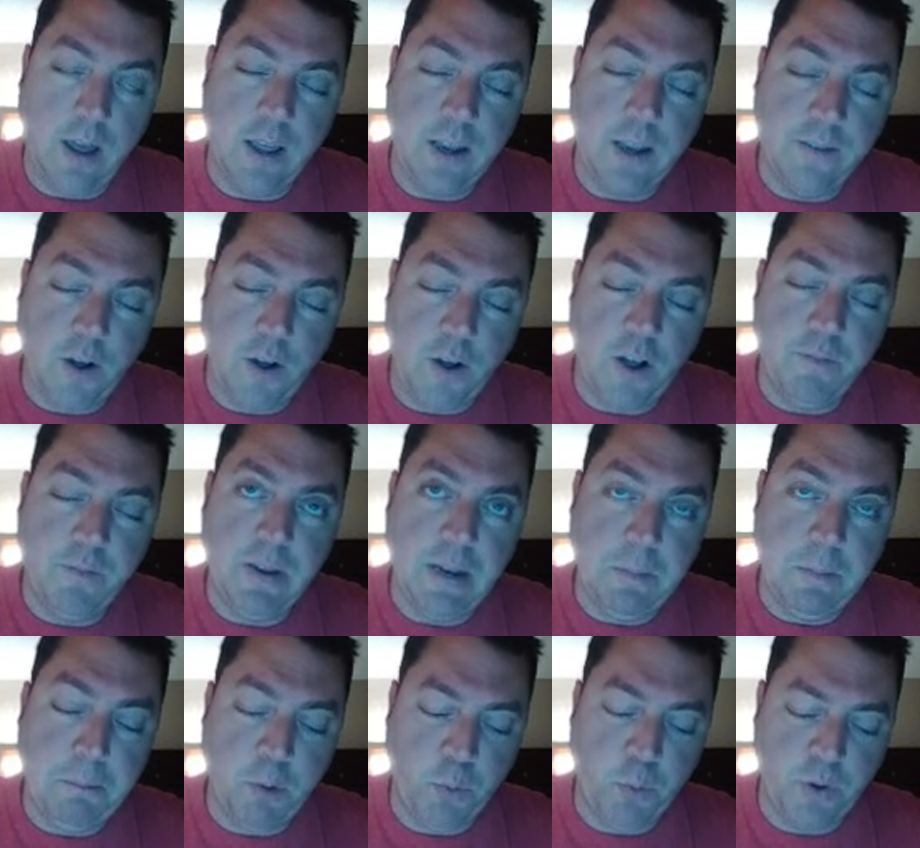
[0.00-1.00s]
involvement
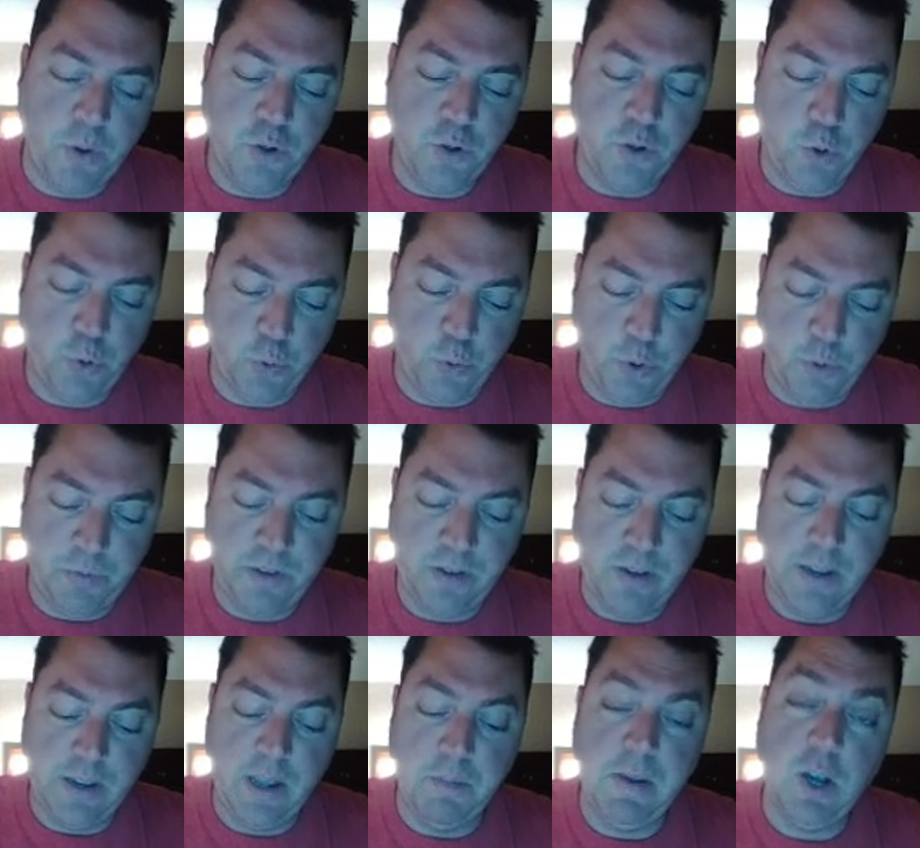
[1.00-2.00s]
in parental
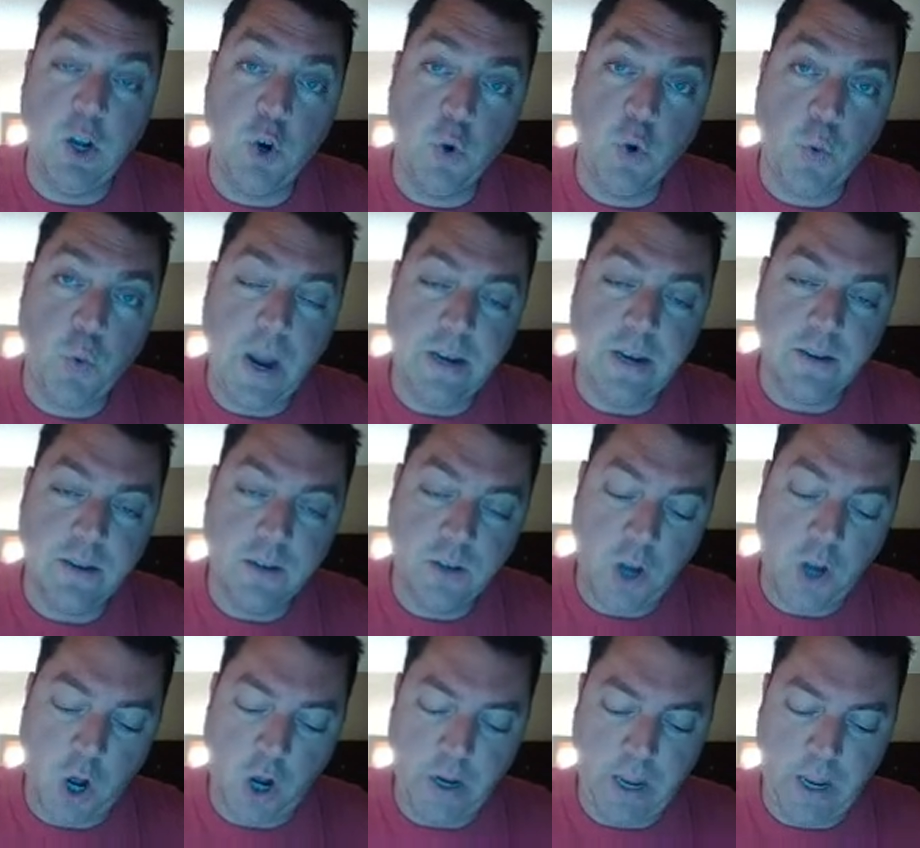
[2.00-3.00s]
groups can be a great
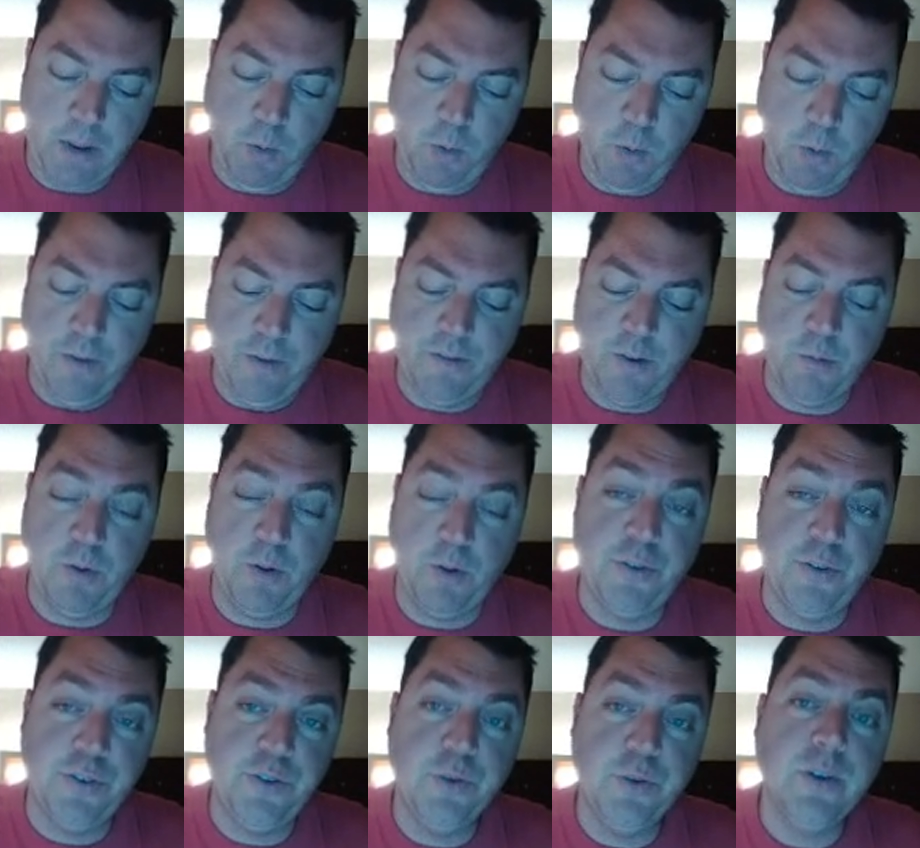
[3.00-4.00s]
talking point for
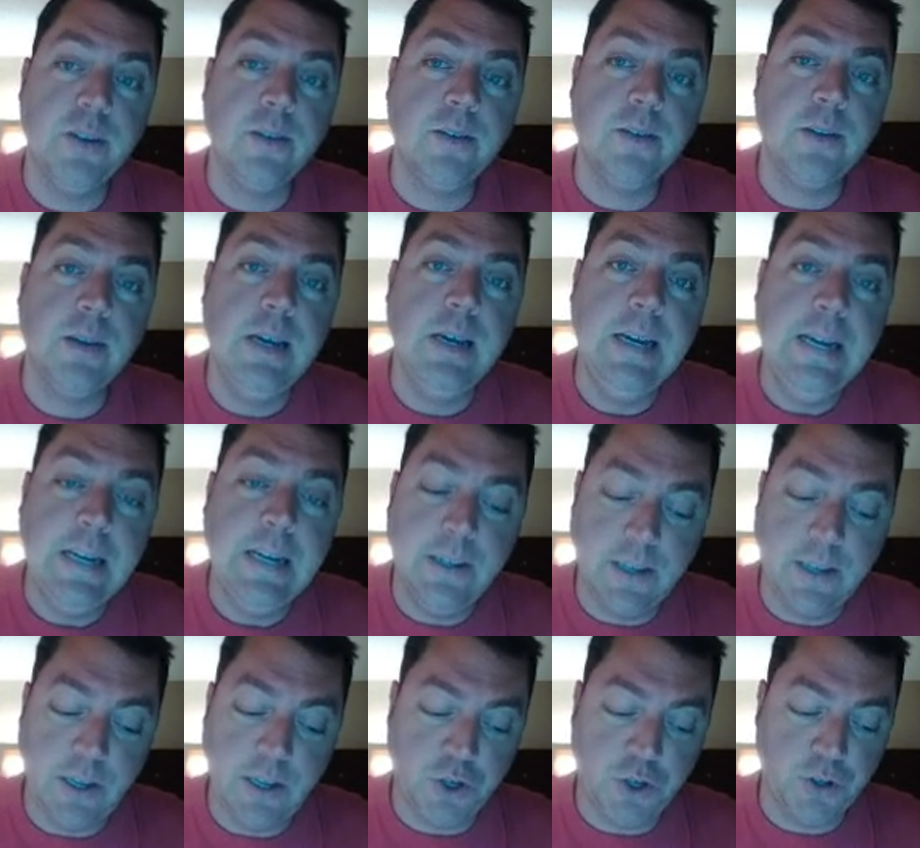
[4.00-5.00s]
both students,
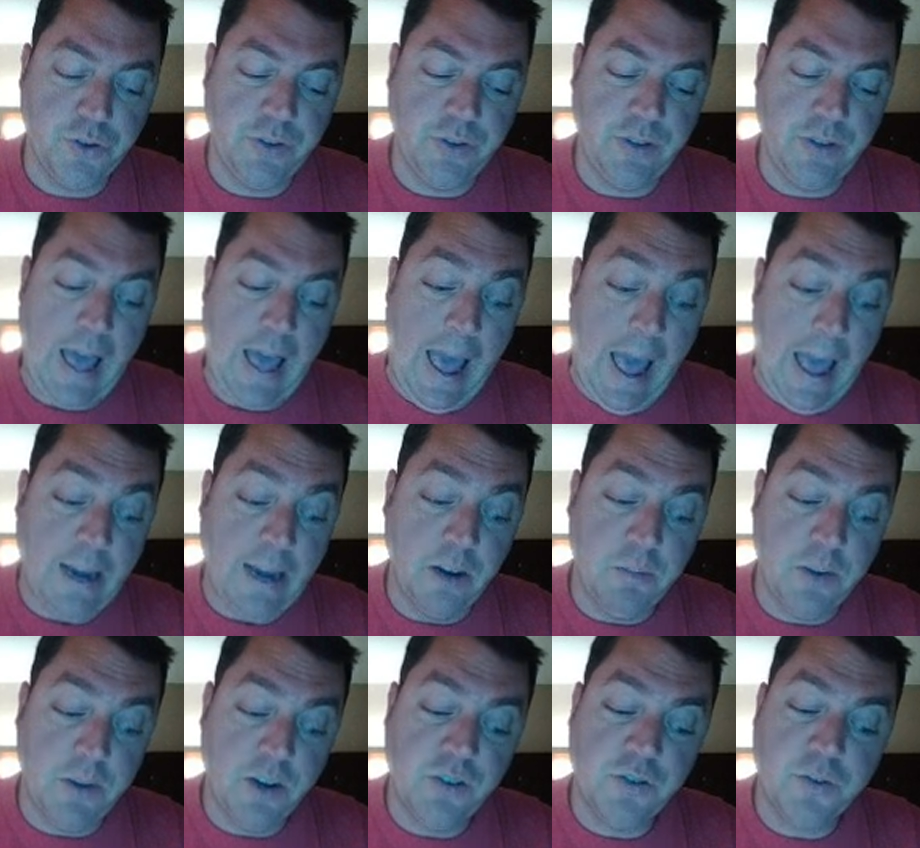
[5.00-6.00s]
teachers, and
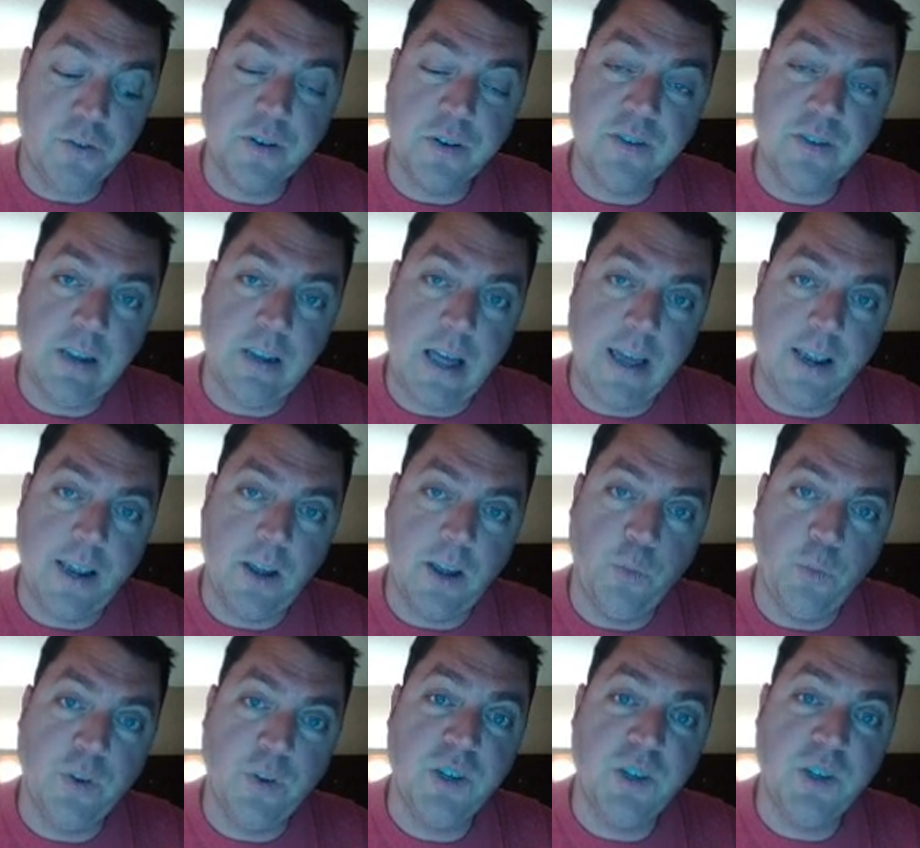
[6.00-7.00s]
administrators alike
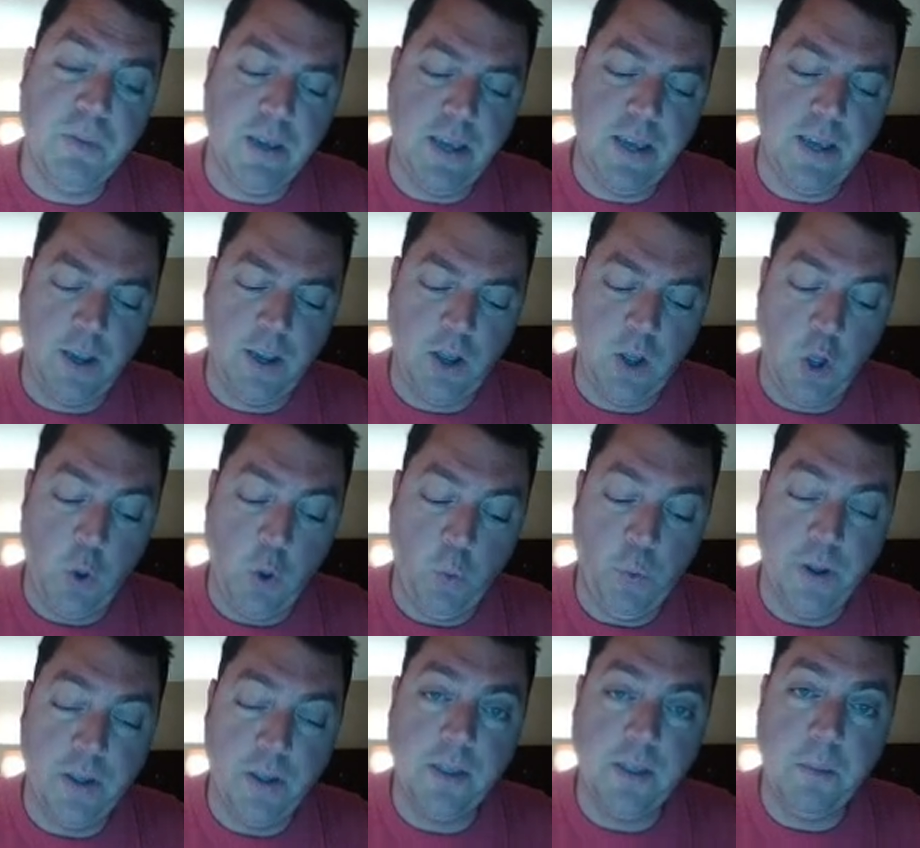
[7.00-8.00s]
when speaking
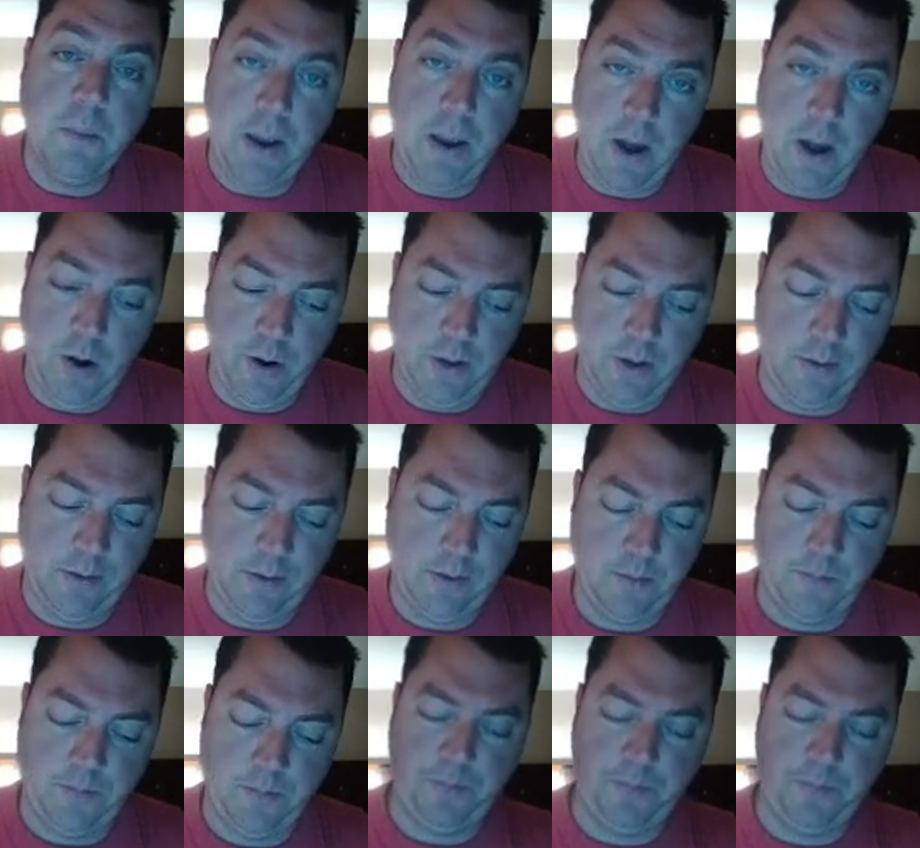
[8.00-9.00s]
with parents.